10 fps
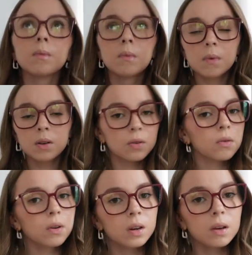
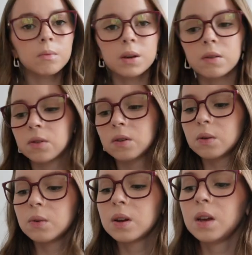majority of my
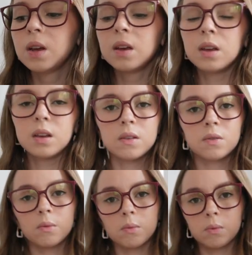afternoon
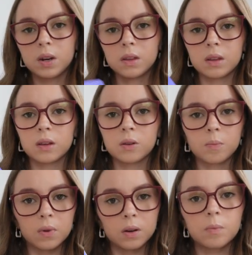is read this
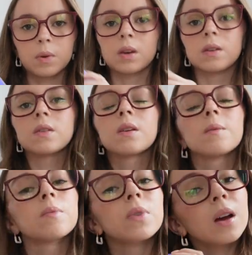book because
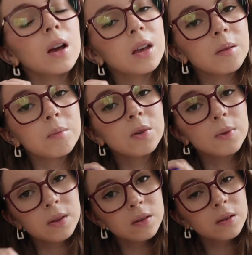I am
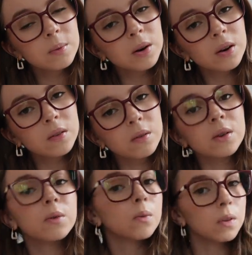doing the TBR
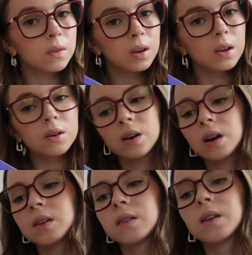series once again, you
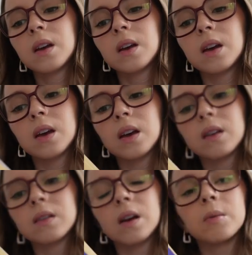guys,
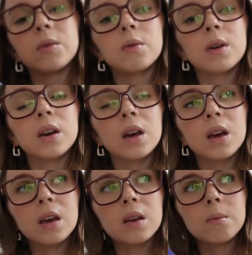and I'm doing
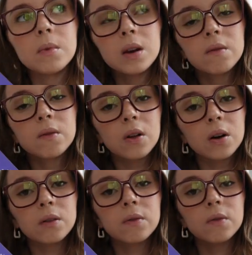a mini
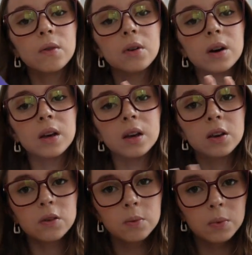vlog for
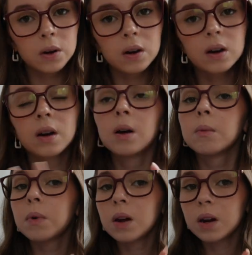each book
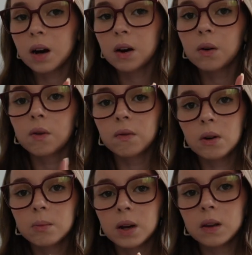but now over
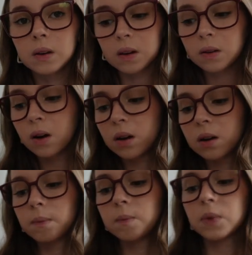on my TikTok,
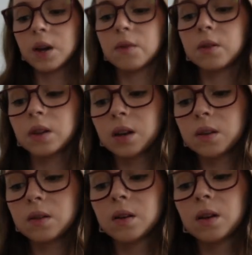I feel like
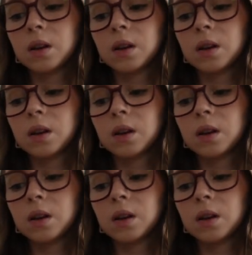it's